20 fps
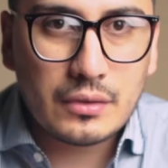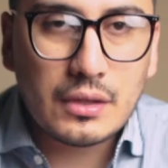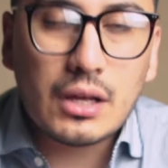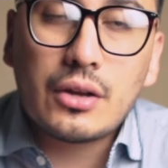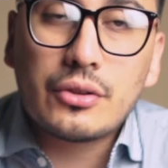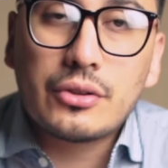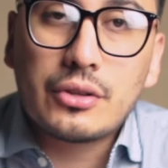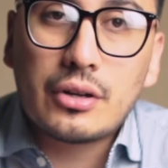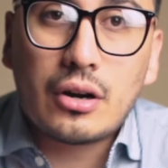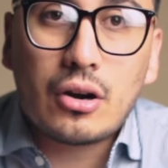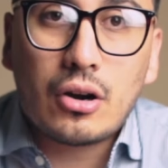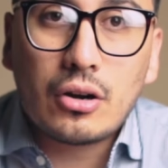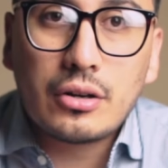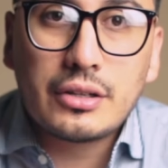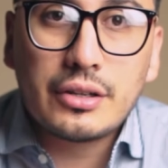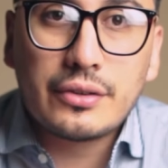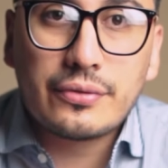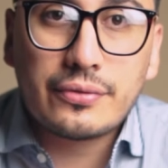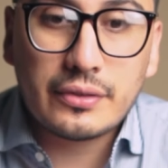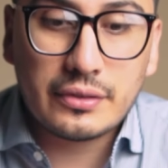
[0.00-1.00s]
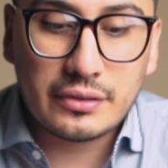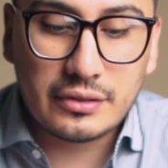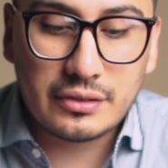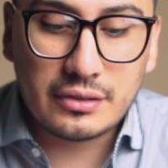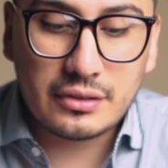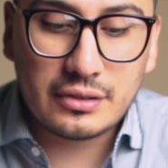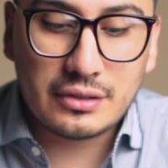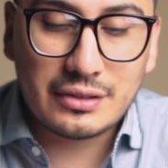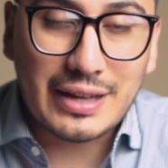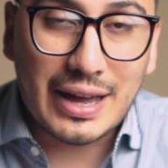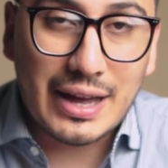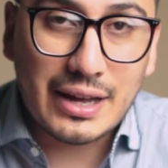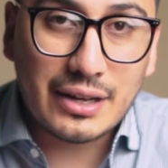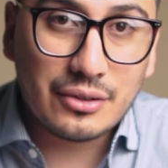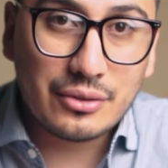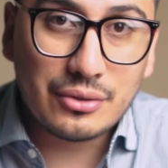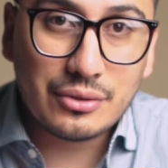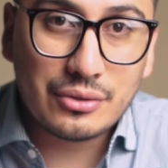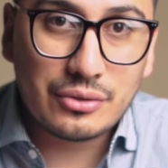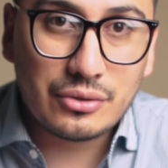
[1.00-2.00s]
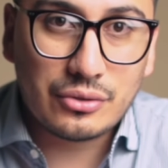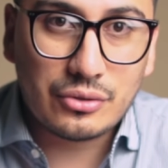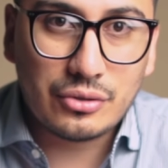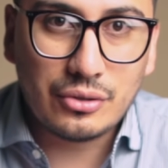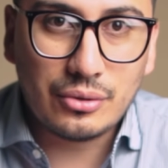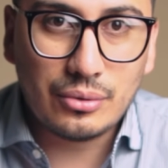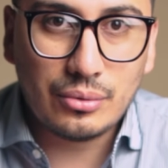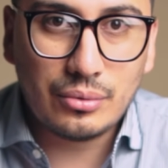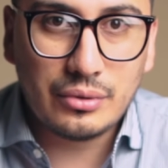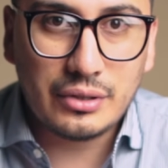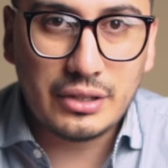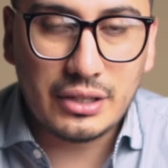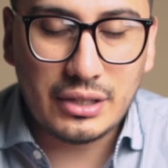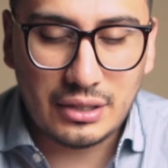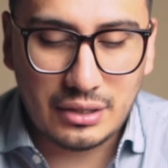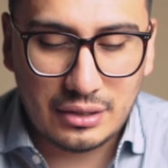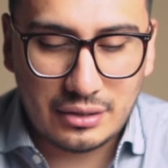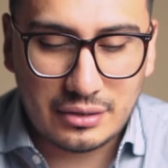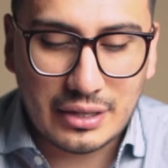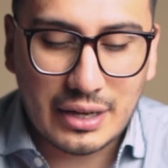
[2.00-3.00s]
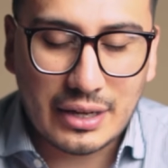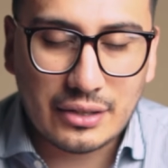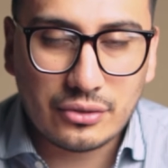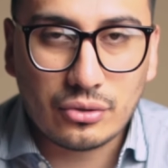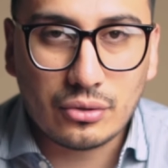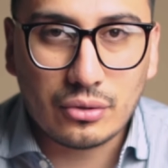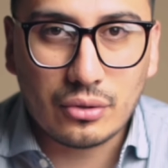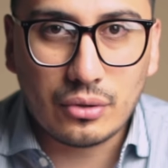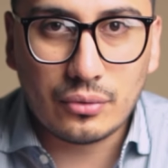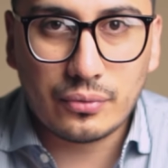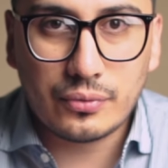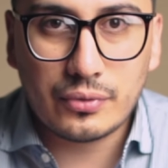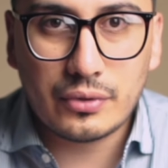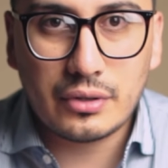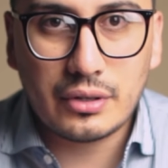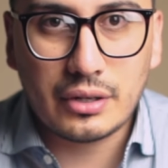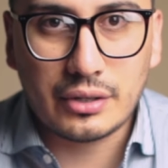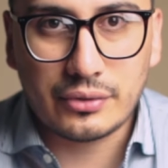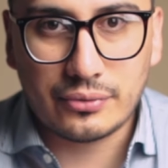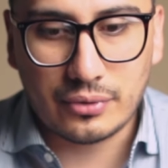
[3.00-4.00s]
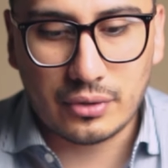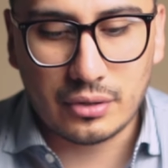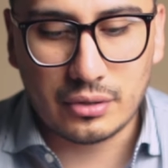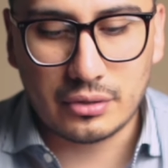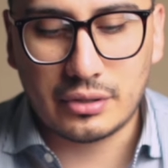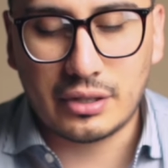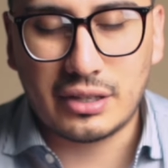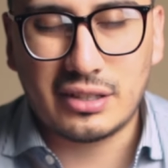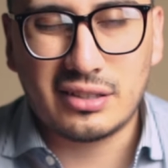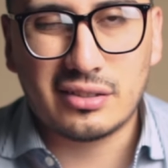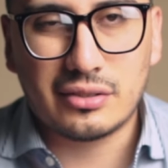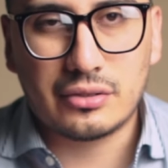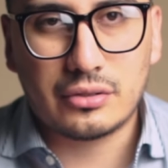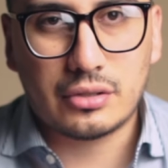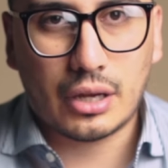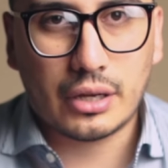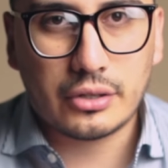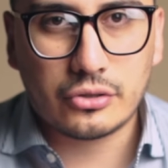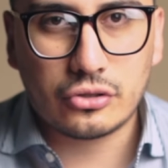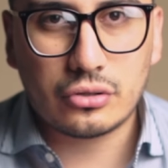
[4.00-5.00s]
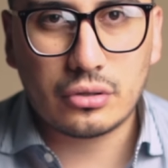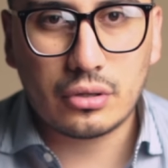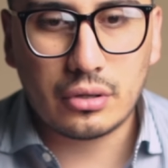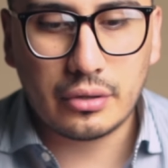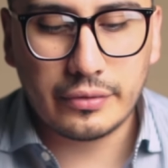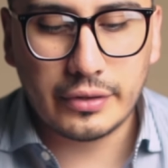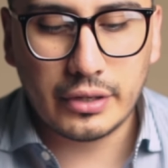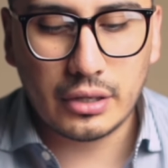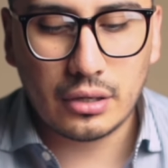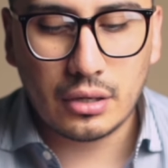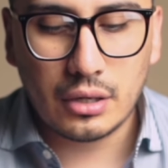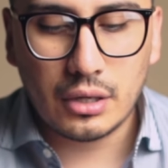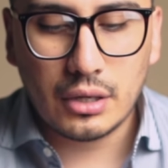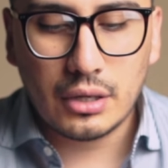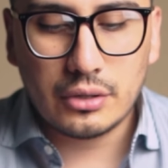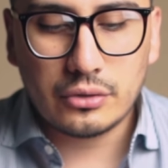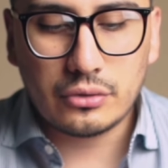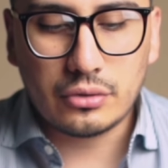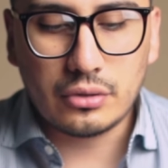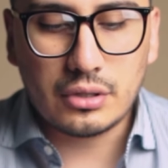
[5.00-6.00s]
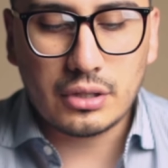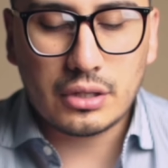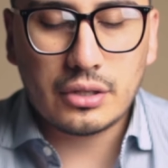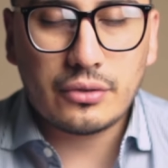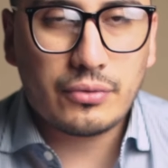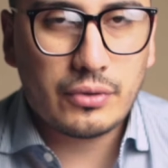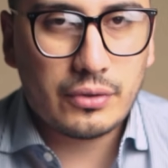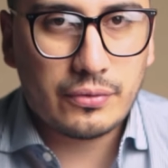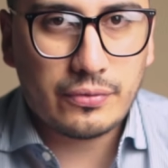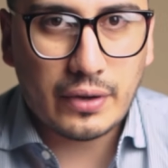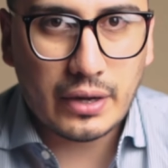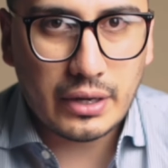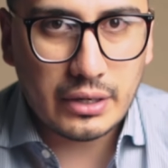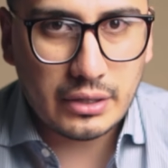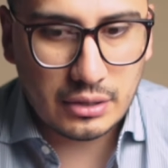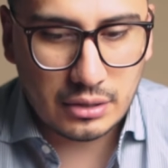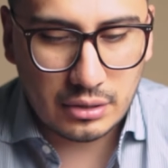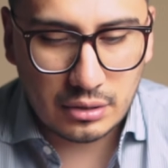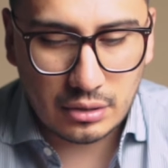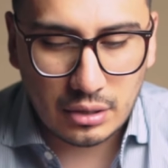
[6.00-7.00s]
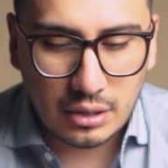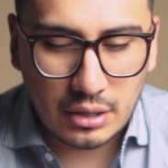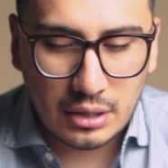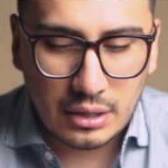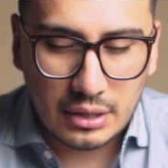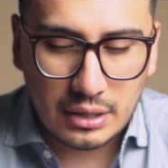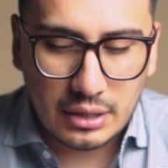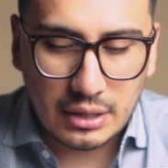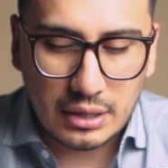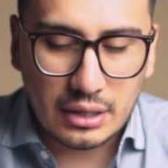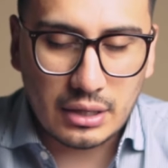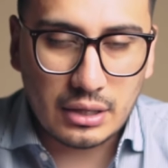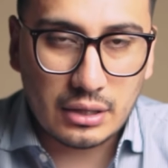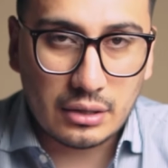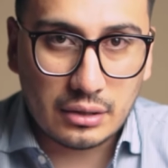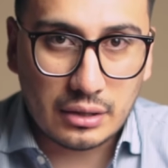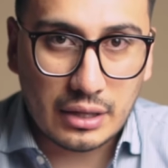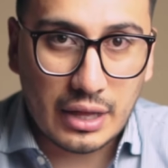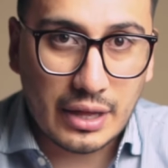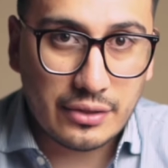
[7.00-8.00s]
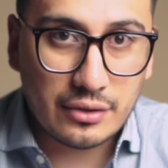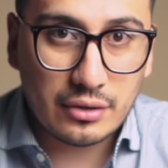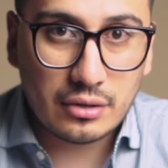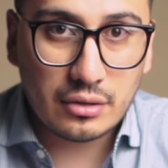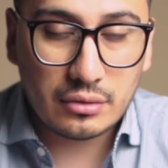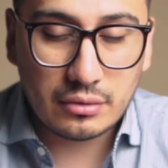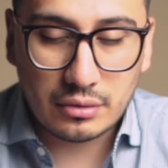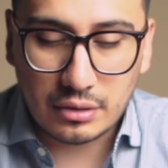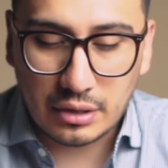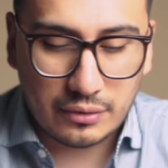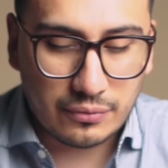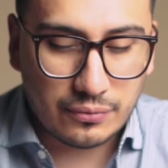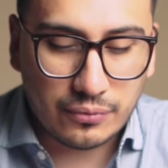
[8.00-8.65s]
Now there are different styles to the tassel loafer as far as like the texture of it. So you can definitely find it in leather, like